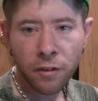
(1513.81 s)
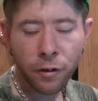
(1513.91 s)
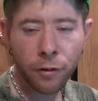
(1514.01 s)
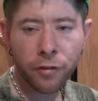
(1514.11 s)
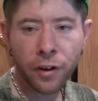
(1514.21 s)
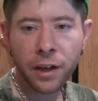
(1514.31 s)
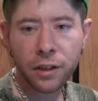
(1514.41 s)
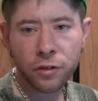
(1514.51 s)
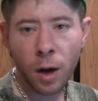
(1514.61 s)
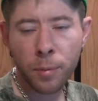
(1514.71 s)
feel free to
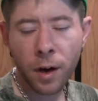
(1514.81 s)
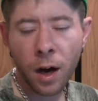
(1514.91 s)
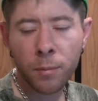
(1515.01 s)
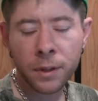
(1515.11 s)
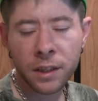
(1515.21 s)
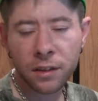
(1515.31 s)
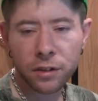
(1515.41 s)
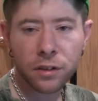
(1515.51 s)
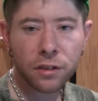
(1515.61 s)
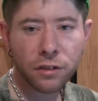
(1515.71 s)
drop a comment
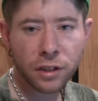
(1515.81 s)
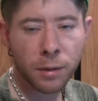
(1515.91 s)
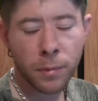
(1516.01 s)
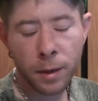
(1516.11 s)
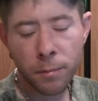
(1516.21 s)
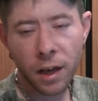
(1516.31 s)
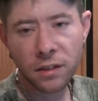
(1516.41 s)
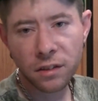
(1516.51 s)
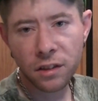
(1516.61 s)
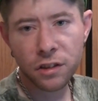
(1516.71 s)
or send me a
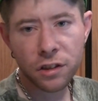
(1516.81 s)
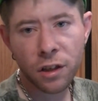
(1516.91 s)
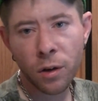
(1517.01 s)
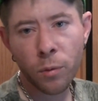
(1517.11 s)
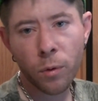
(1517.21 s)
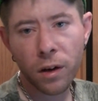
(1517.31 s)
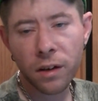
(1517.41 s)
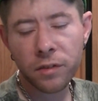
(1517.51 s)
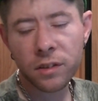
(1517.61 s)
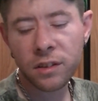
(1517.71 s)
message,
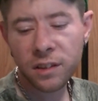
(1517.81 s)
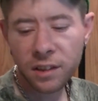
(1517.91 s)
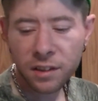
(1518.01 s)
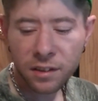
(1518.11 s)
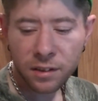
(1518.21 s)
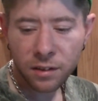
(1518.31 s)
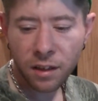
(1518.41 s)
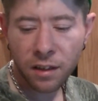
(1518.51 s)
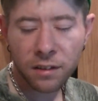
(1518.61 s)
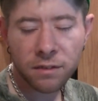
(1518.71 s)
whatever.
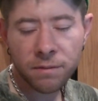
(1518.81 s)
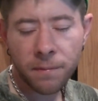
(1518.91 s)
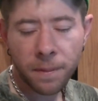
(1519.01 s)
And